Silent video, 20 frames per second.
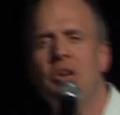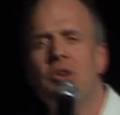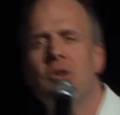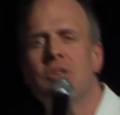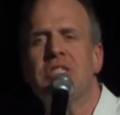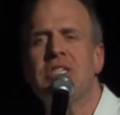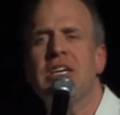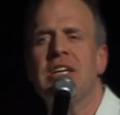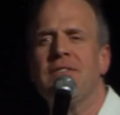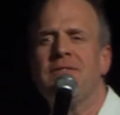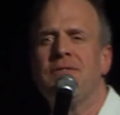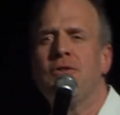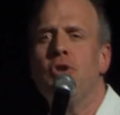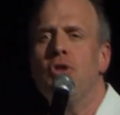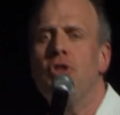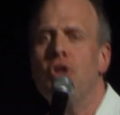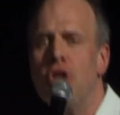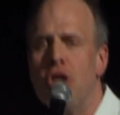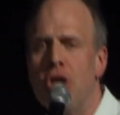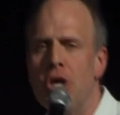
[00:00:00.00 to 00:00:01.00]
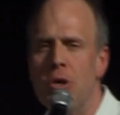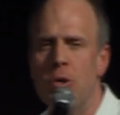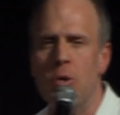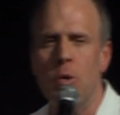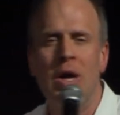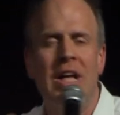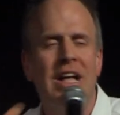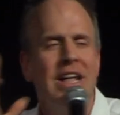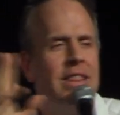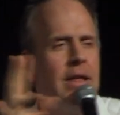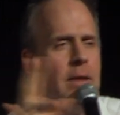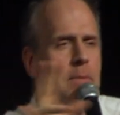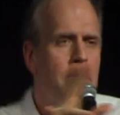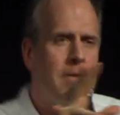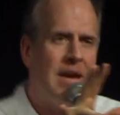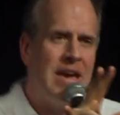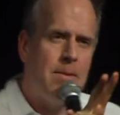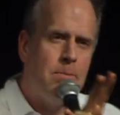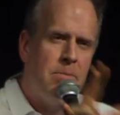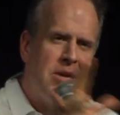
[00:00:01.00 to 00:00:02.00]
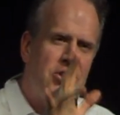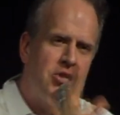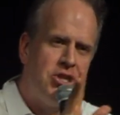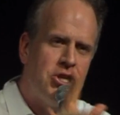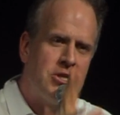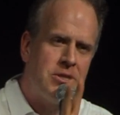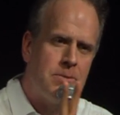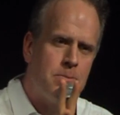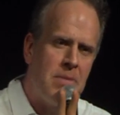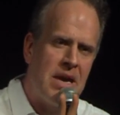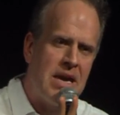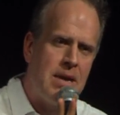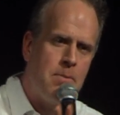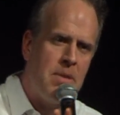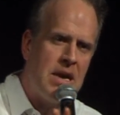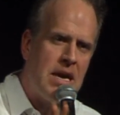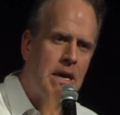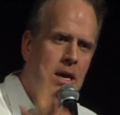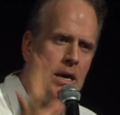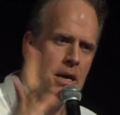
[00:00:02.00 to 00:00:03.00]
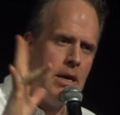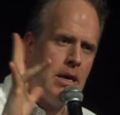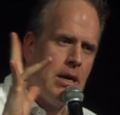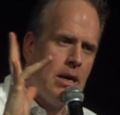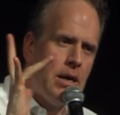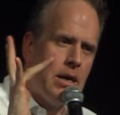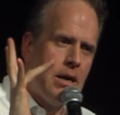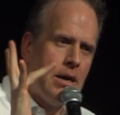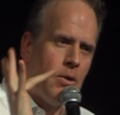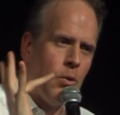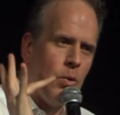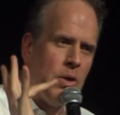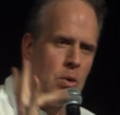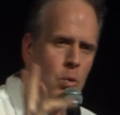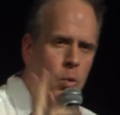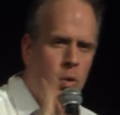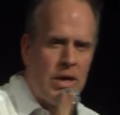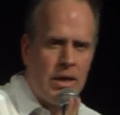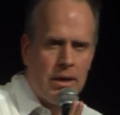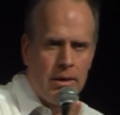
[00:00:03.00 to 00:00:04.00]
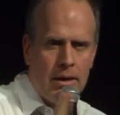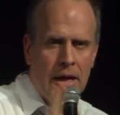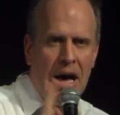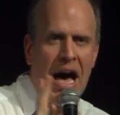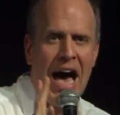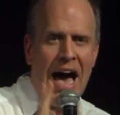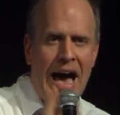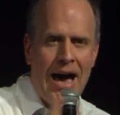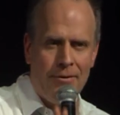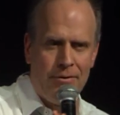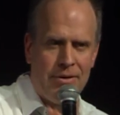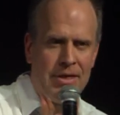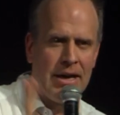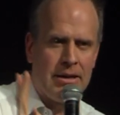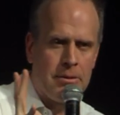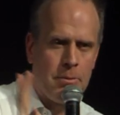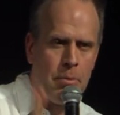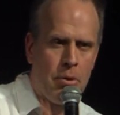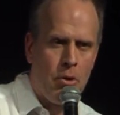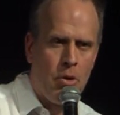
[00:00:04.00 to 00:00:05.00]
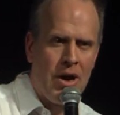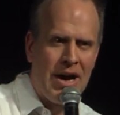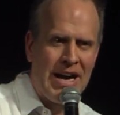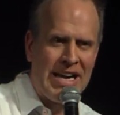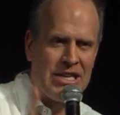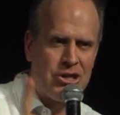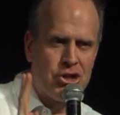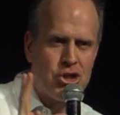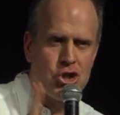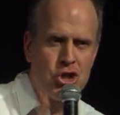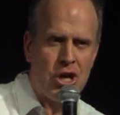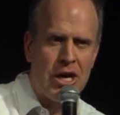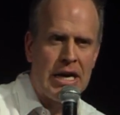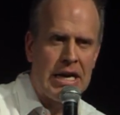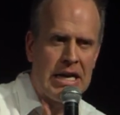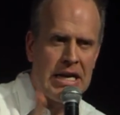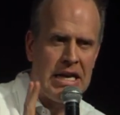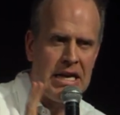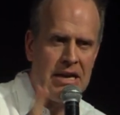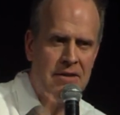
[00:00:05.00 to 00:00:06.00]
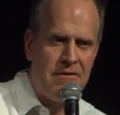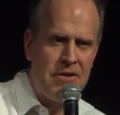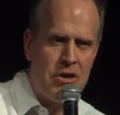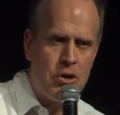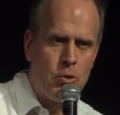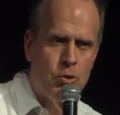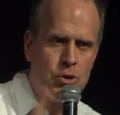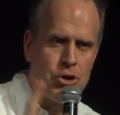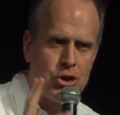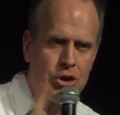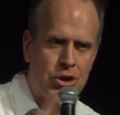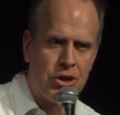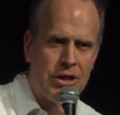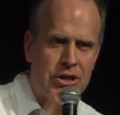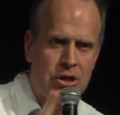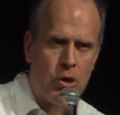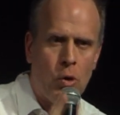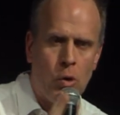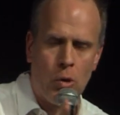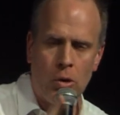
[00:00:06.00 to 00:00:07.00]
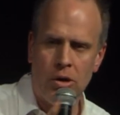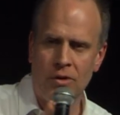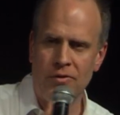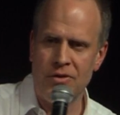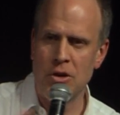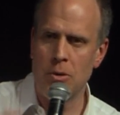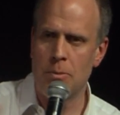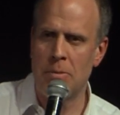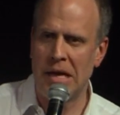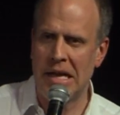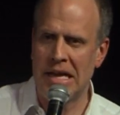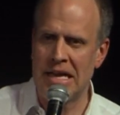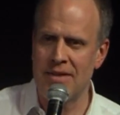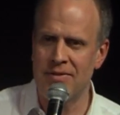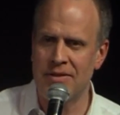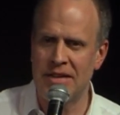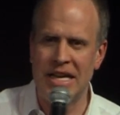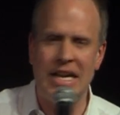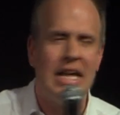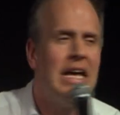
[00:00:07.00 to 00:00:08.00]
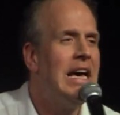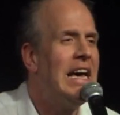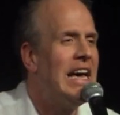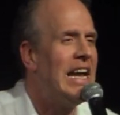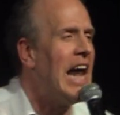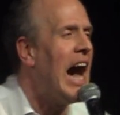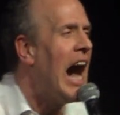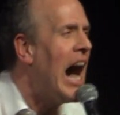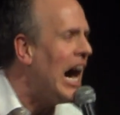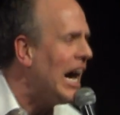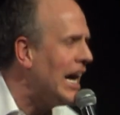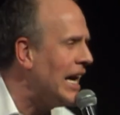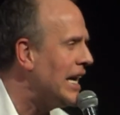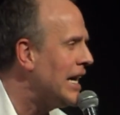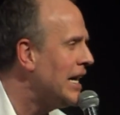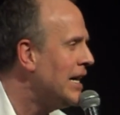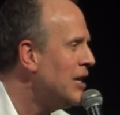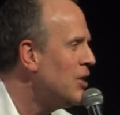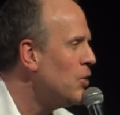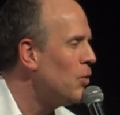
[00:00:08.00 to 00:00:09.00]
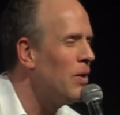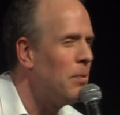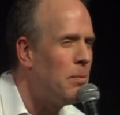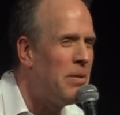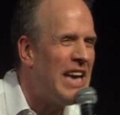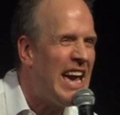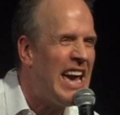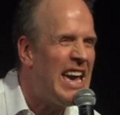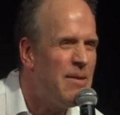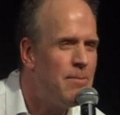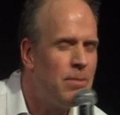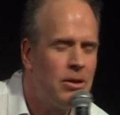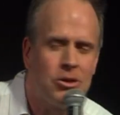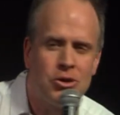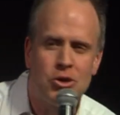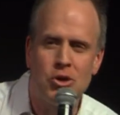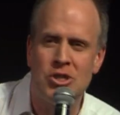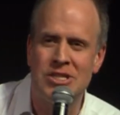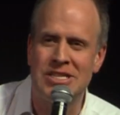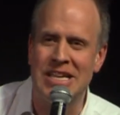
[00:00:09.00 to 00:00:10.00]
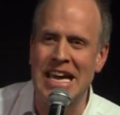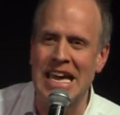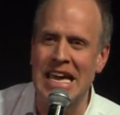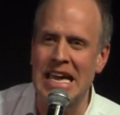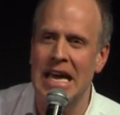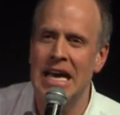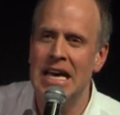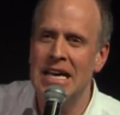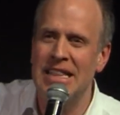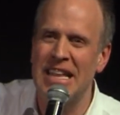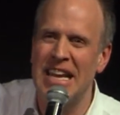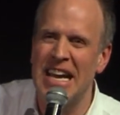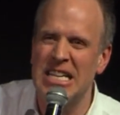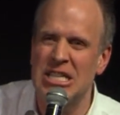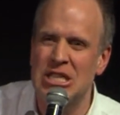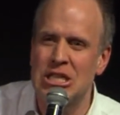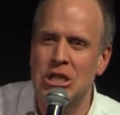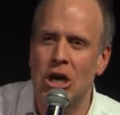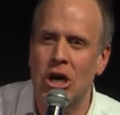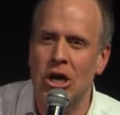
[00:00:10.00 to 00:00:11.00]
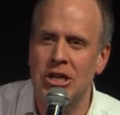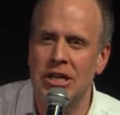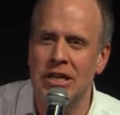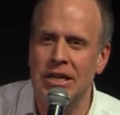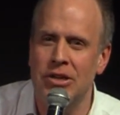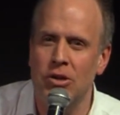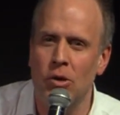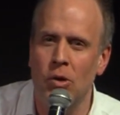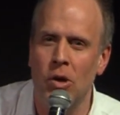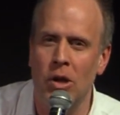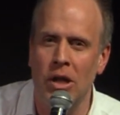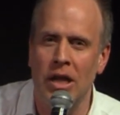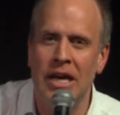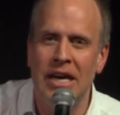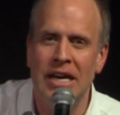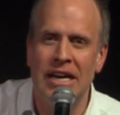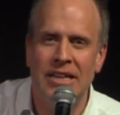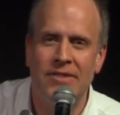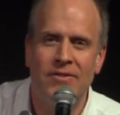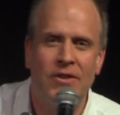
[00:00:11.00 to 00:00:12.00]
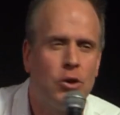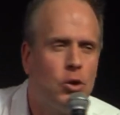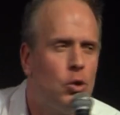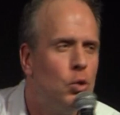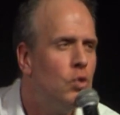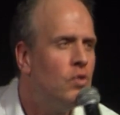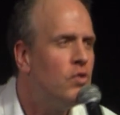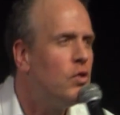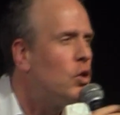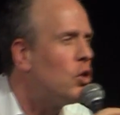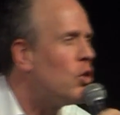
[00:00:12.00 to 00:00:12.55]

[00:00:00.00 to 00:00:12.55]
yourself to the new, then maybe, just maybe, we will have that bright, shiny future that all of you believed in. And I will be able to say that I started it all. At vadovų